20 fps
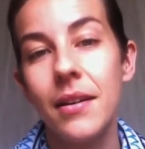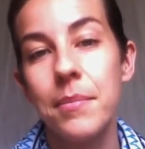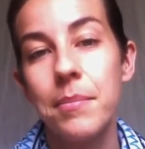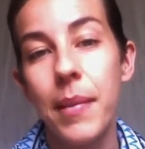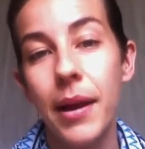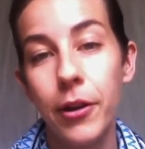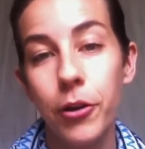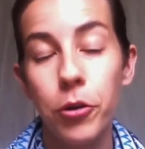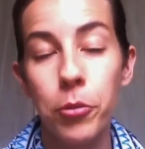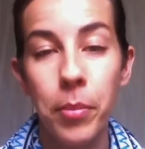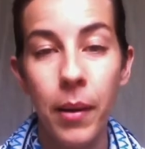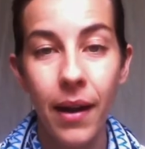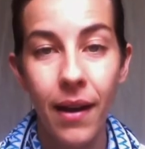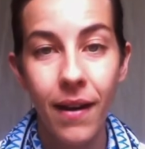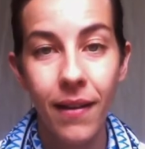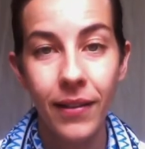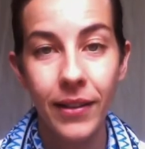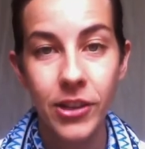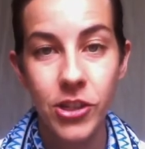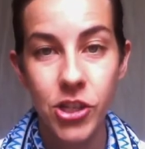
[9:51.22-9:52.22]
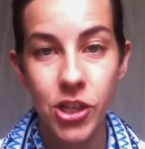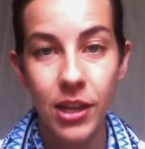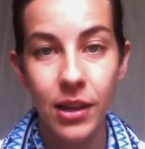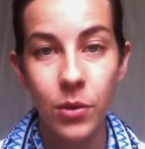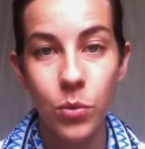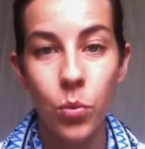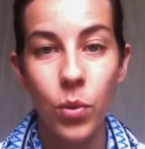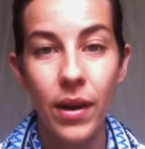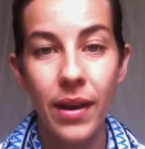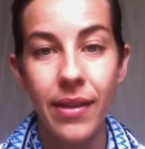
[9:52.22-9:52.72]

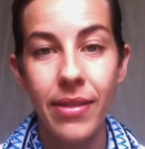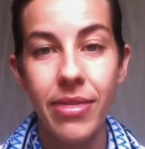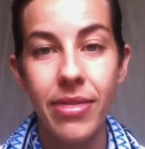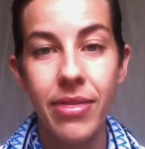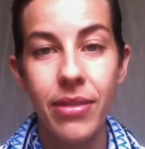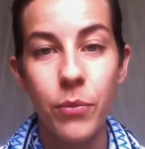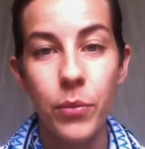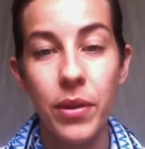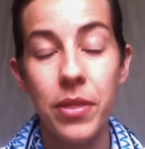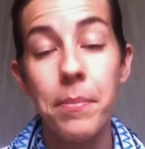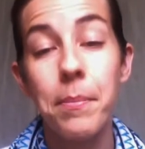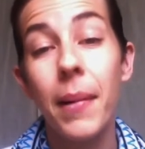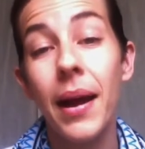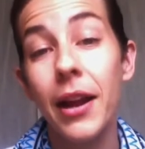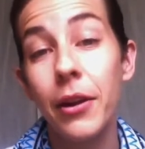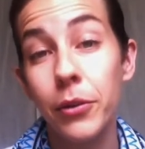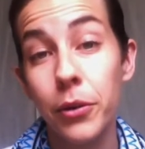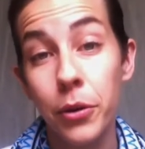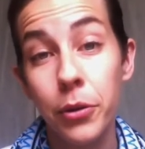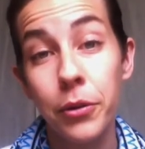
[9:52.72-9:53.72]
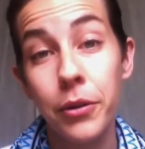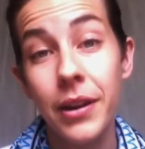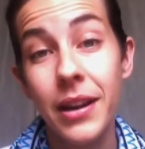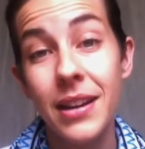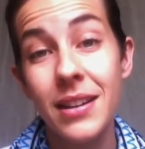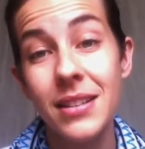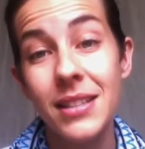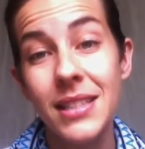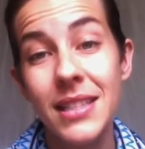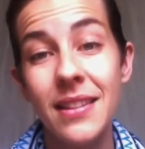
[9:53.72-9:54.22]
microbiology with, with
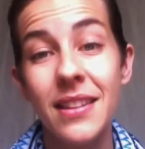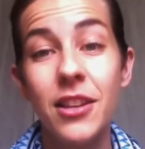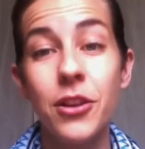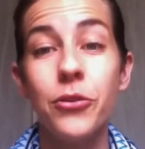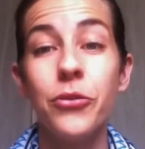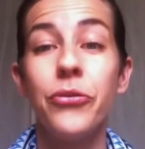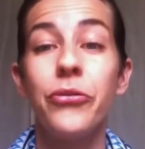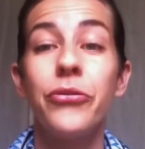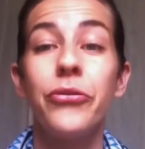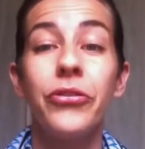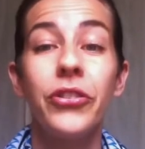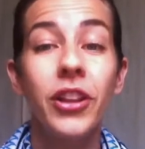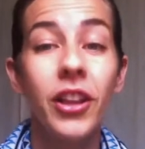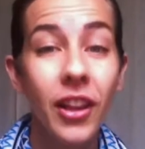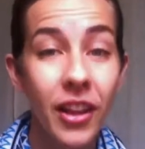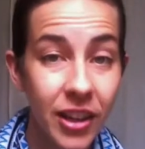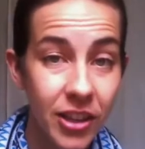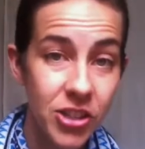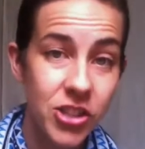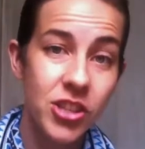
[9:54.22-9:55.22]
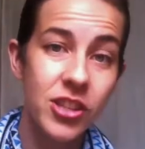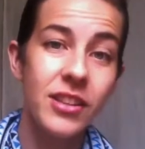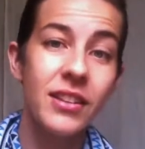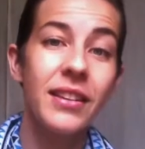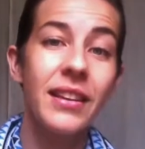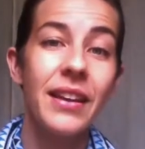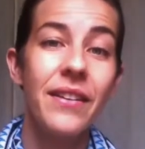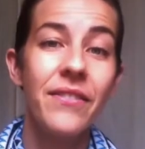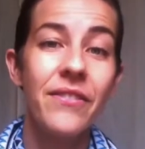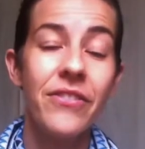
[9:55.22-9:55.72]
microgreens, and then you flush the
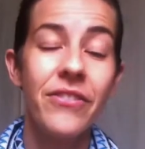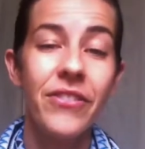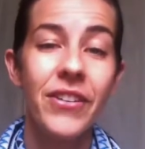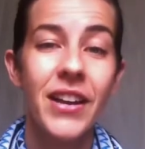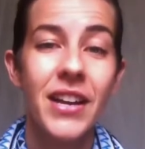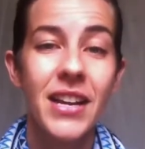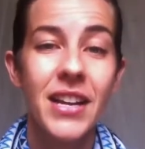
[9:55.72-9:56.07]
lymph